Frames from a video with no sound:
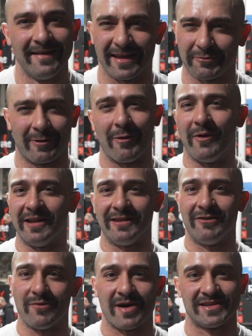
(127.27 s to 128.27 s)
That's what I wanted
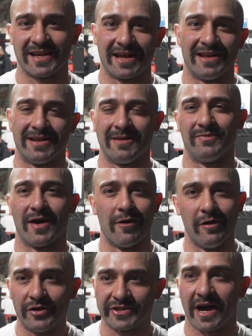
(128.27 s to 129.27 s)
to do on my second attempt the
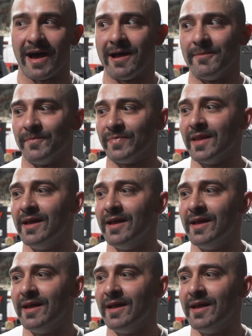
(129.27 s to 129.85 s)
whole time.